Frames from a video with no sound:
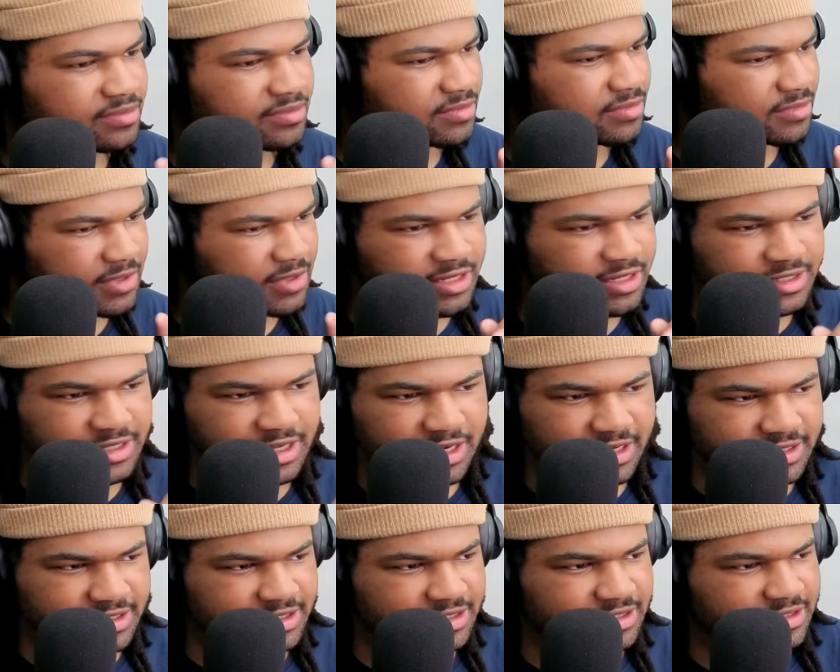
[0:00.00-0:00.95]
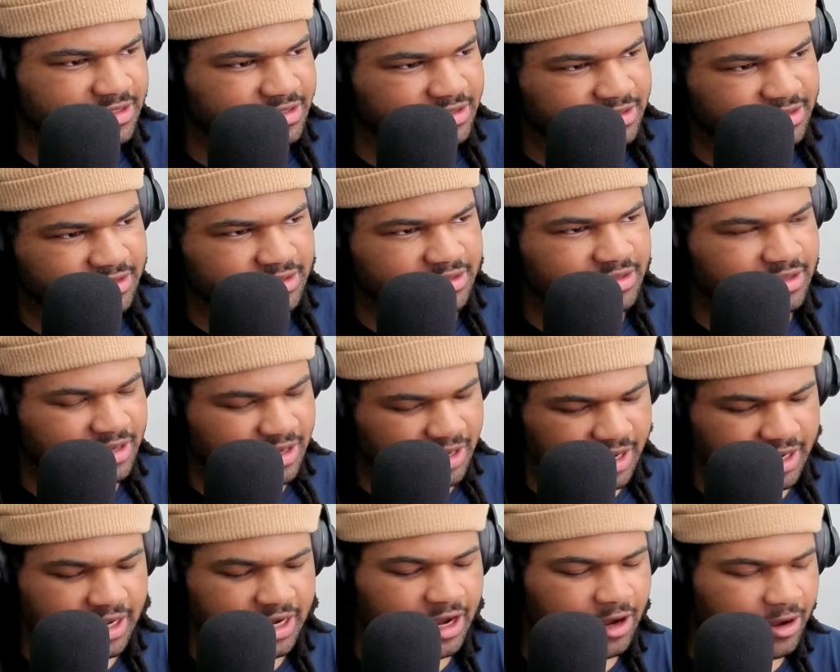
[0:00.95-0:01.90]
That was nice.
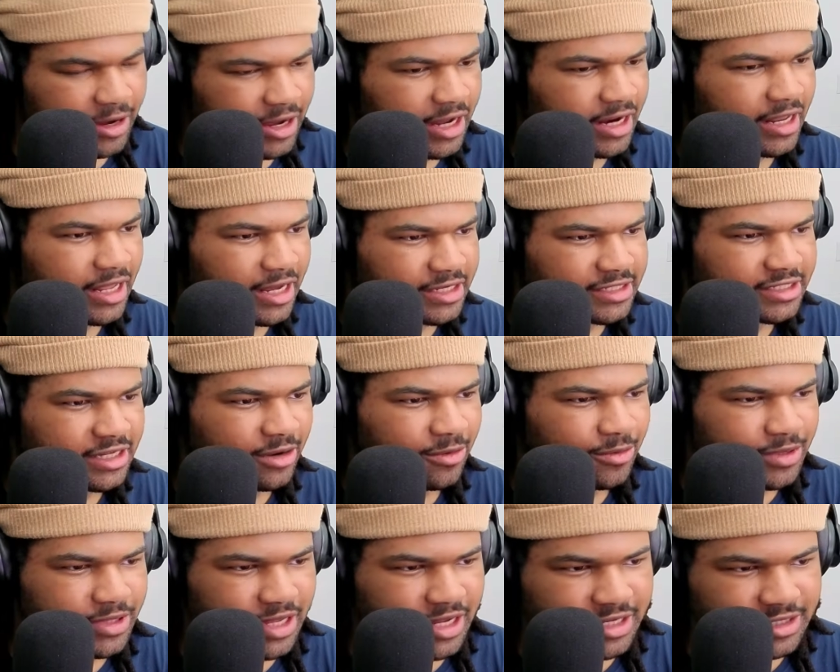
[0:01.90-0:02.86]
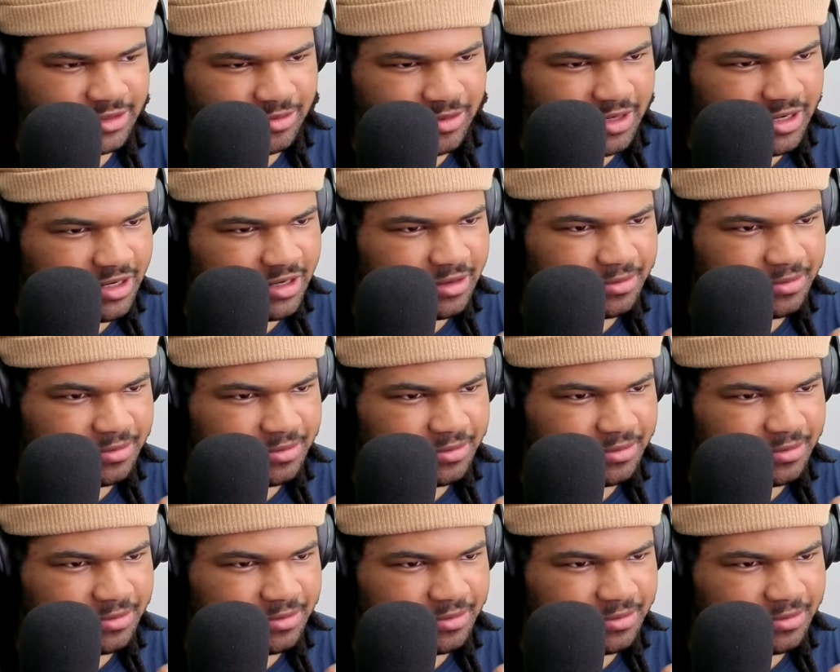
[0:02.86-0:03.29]
I like how he kind of like sung with that as well.